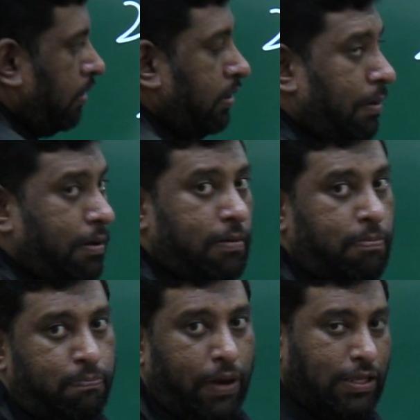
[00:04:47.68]

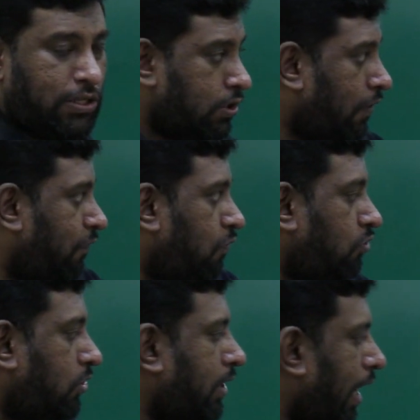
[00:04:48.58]
the pricing of
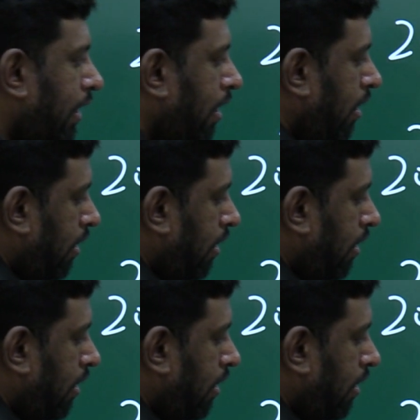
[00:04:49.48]
goods can